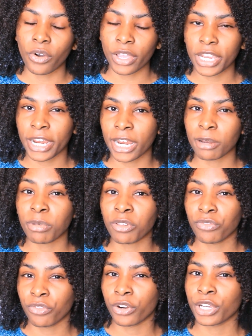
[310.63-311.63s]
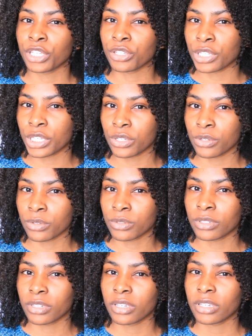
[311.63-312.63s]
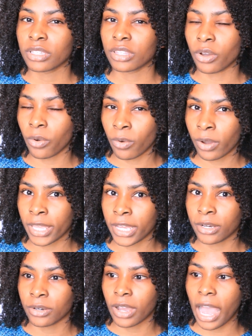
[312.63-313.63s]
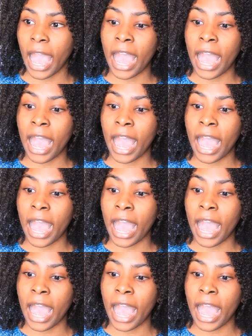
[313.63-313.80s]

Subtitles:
on your hair before you use the oil.